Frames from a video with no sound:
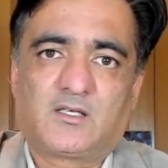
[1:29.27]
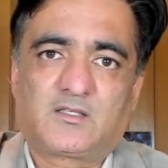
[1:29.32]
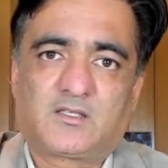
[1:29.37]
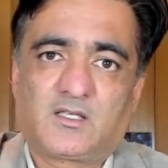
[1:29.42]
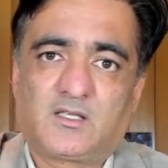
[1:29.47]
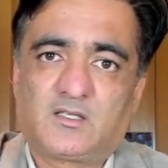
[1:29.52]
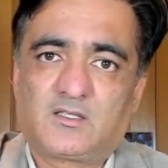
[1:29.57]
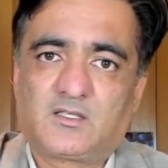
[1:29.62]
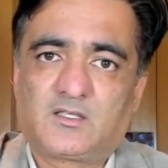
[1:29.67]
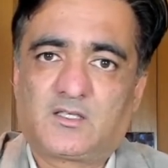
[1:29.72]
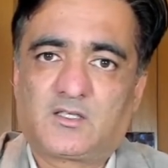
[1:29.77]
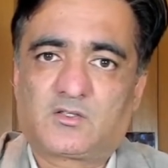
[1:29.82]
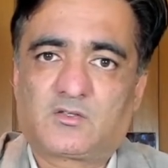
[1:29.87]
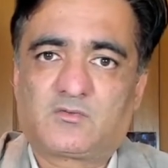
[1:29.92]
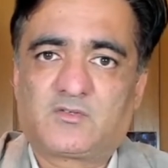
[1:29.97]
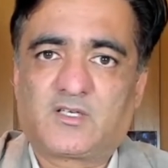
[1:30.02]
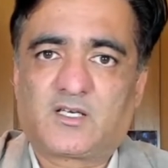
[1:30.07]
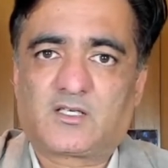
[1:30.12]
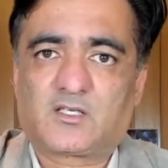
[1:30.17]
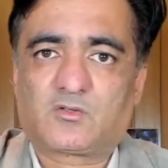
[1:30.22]
till the date
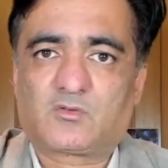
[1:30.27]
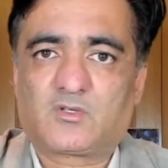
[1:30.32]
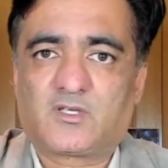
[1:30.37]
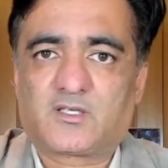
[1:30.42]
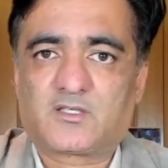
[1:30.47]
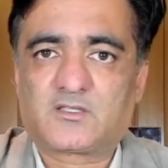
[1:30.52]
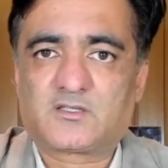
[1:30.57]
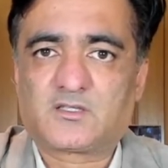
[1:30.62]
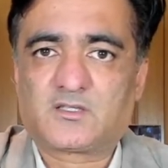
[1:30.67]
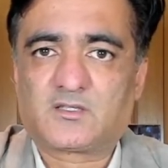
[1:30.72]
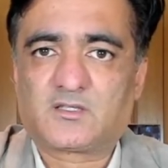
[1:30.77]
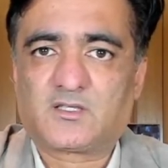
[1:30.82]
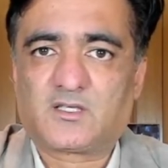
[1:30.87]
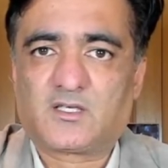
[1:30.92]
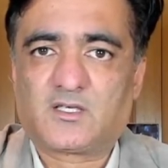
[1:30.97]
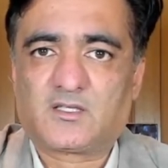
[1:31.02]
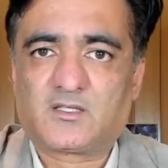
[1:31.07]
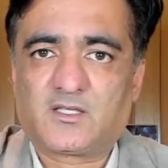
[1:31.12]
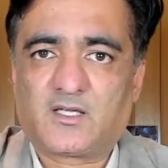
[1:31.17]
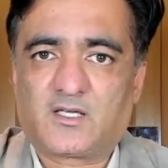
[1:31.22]
of data collection
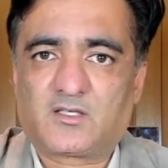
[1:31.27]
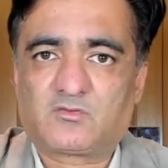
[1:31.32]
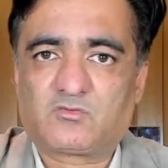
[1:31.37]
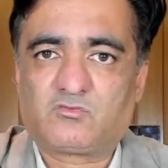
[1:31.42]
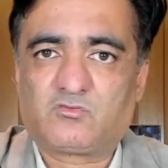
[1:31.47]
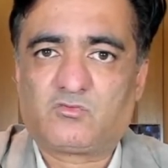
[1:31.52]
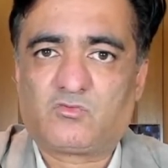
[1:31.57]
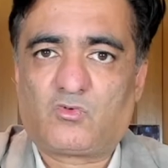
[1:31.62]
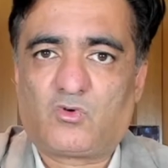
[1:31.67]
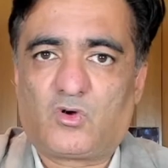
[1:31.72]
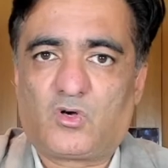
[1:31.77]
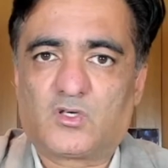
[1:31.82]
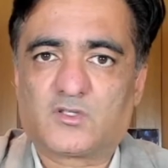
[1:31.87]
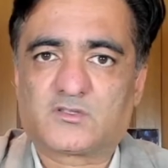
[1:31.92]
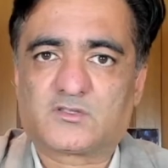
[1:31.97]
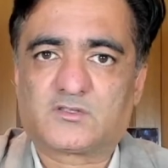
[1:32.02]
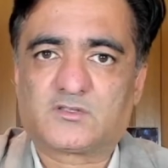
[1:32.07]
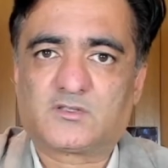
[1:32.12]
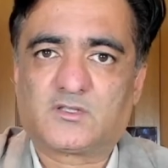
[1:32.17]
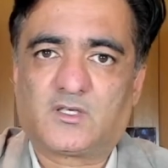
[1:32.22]
that
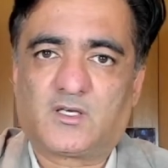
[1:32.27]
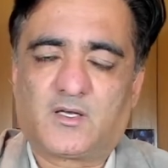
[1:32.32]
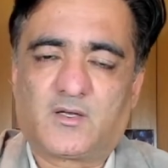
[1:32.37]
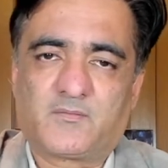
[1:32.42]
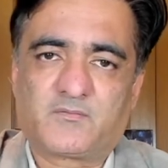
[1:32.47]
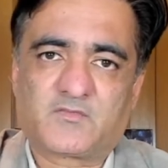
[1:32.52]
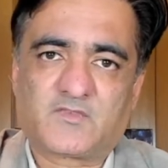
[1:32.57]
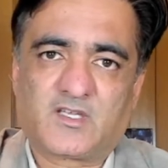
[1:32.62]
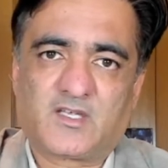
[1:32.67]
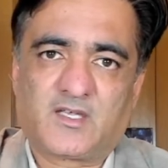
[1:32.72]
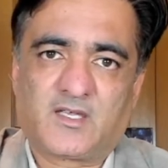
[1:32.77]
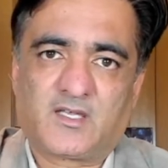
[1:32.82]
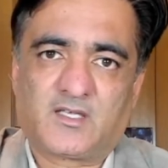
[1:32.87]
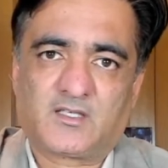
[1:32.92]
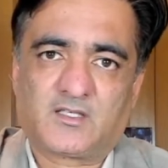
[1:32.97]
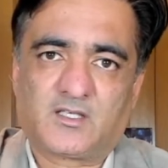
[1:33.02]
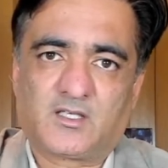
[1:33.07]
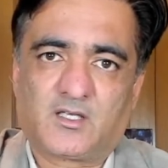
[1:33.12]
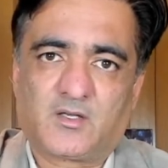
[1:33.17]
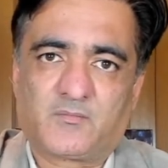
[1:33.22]
was
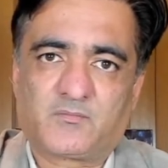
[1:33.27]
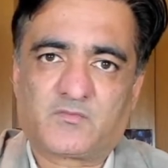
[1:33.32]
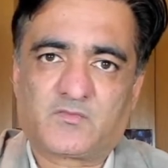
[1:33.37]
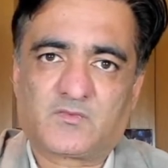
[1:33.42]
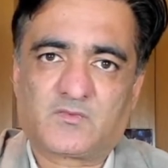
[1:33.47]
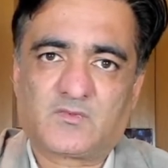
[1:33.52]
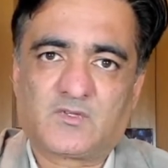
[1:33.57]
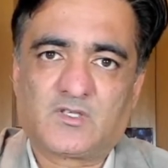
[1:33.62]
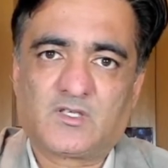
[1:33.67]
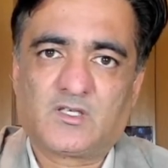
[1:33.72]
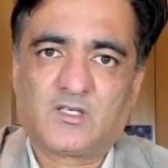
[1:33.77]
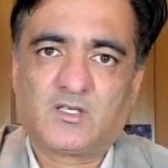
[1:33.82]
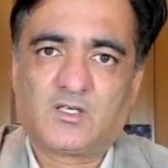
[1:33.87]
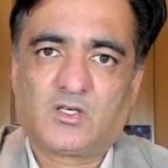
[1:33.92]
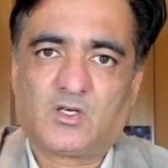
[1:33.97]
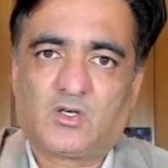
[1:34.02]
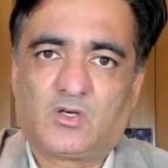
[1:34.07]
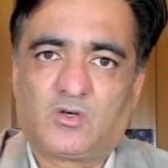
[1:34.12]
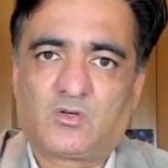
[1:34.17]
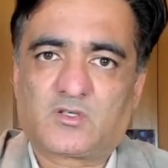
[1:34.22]
in
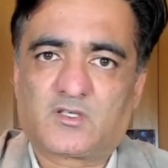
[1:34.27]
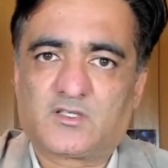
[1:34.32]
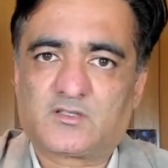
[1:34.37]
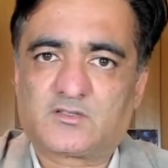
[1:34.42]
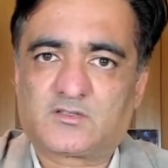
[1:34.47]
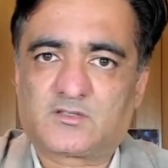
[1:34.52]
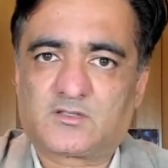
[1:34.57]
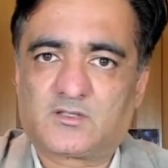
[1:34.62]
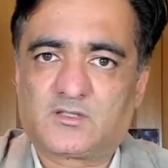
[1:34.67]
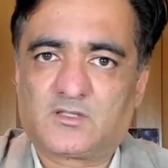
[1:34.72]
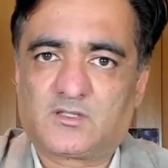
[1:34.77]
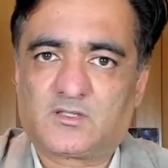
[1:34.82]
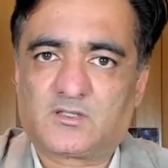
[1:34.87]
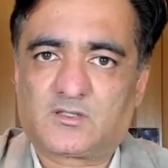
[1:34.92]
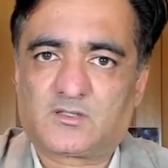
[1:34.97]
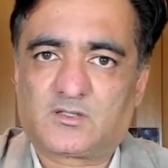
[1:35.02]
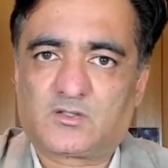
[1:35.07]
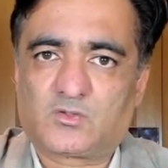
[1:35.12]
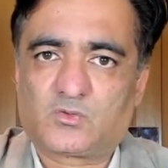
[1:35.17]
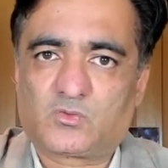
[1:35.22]
August
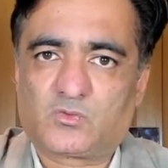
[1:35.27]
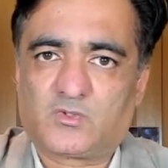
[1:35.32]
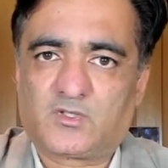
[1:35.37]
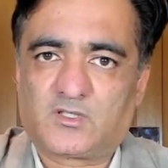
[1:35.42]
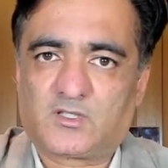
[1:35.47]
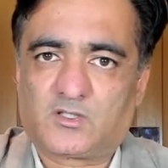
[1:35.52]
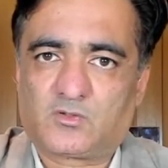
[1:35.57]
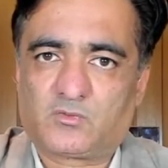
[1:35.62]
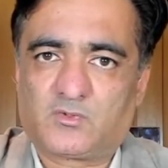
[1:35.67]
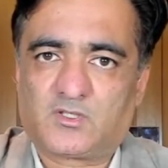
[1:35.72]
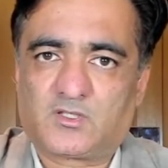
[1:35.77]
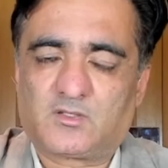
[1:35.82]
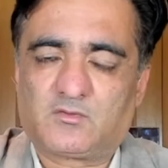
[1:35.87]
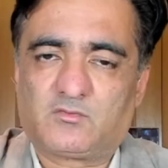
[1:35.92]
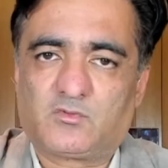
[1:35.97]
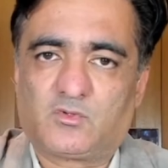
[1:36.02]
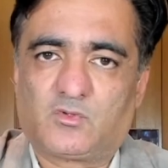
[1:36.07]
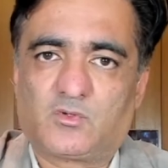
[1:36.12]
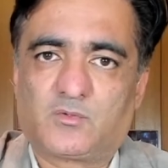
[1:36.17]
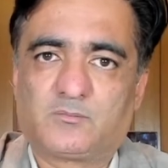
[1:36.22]

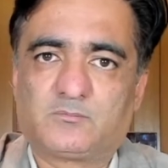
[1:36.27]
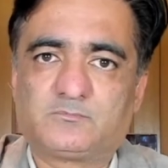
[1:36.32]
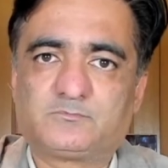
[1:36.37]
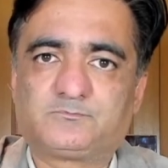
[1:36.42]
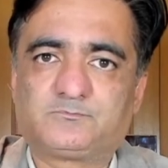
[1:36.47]
2024.